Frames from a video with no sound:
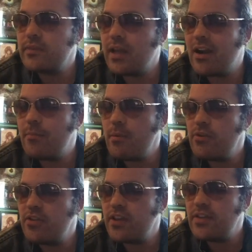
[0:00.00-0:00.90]
I remember
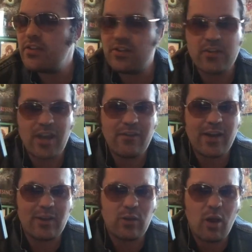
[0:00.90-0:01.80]
seeing this on
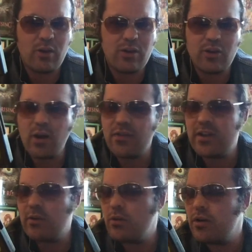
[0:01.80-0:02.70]
Sci-Fi long ago, I
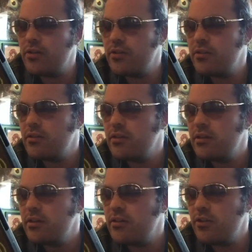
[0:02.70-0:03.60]
think it was.
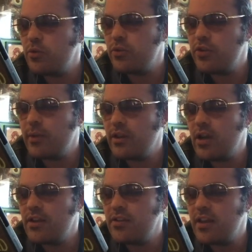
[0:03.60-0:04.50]
This is released by
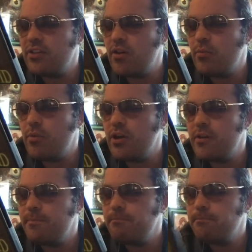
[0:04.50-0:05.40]
Lionsgate though, but
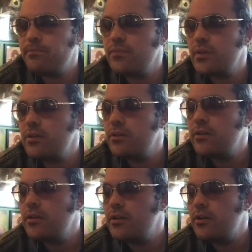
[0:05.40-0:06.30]

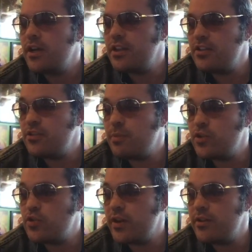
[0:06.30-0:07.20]
and this is by
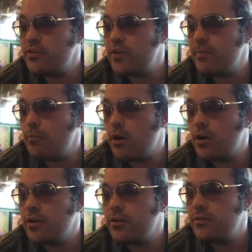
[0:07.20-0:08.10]

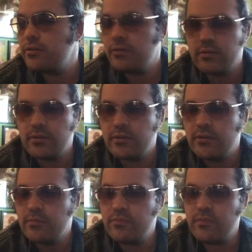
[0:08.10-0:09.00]
Tremmark,
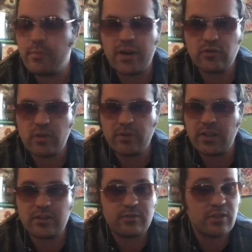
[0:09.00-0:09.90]
the Brian Tremmark
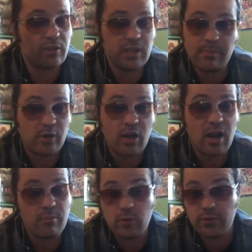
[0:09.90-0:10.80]
that did the
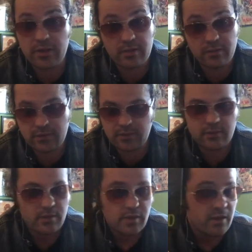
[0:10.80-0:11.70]
Leprechaun movies.
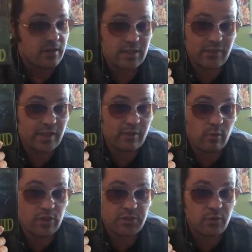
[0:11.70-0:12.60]
Definitely I'll
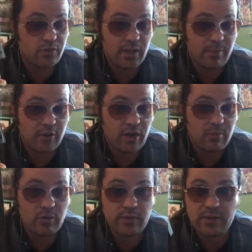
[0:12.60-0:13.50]
watch this over the Leprechaun
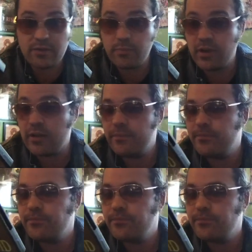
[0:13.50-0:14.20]
movies, but...